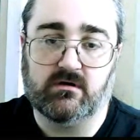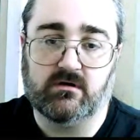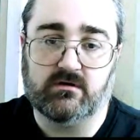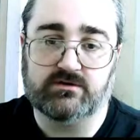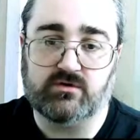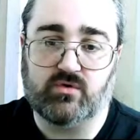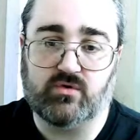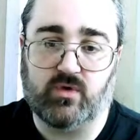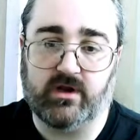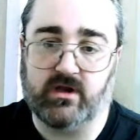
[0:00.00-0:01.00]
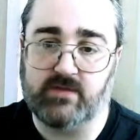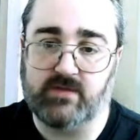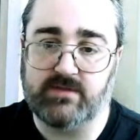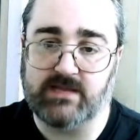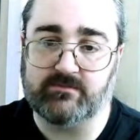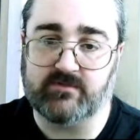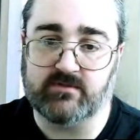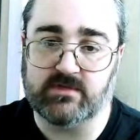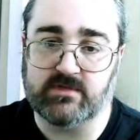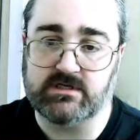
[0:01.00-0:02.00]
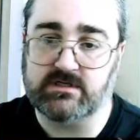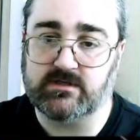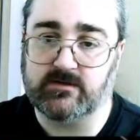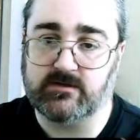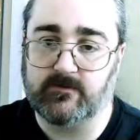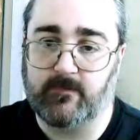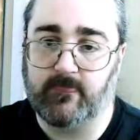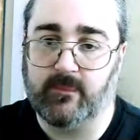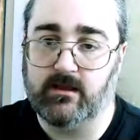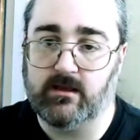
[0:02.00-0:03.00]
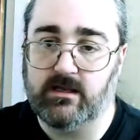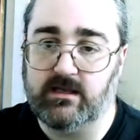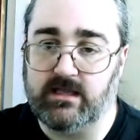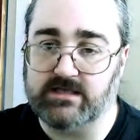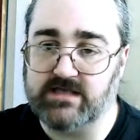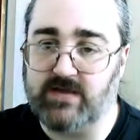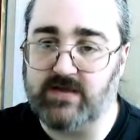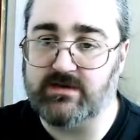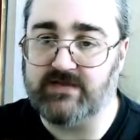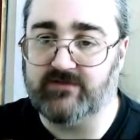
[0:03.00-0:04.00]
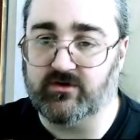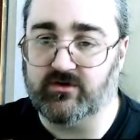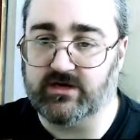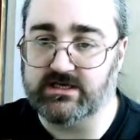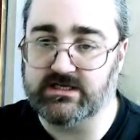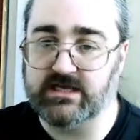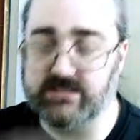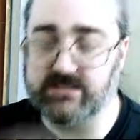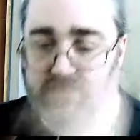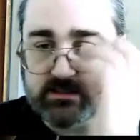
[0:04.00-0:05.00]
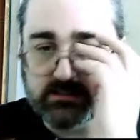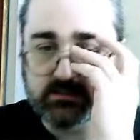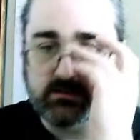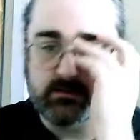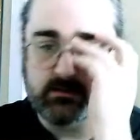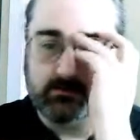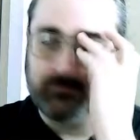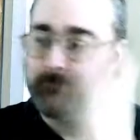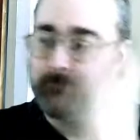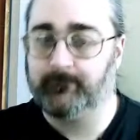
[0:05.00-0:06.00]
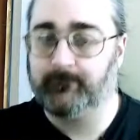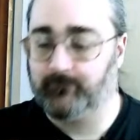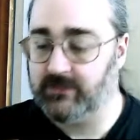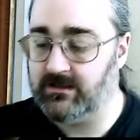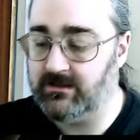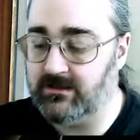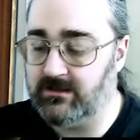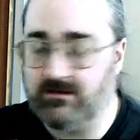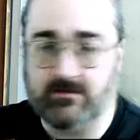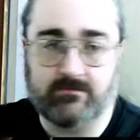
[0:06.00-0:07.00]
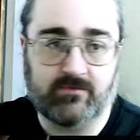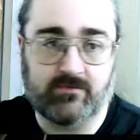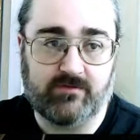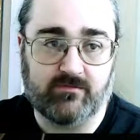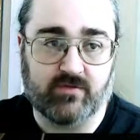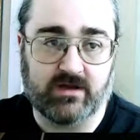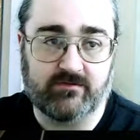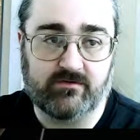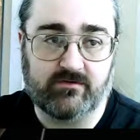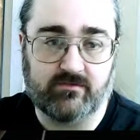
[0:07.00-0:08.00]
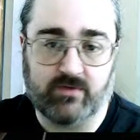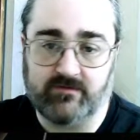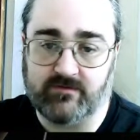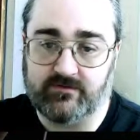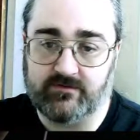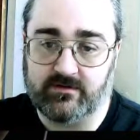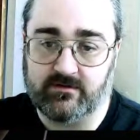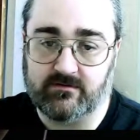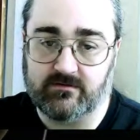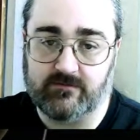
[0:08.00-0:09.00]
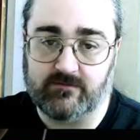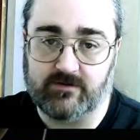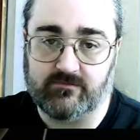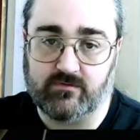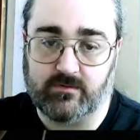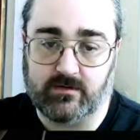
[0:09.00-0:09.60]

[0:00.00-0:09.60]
Still quite high up in the atmosphere at the minute. Yeah, so now we're definitely not going to the day side. Do I feel brave? Do I feel brave enough to fast forward a bit?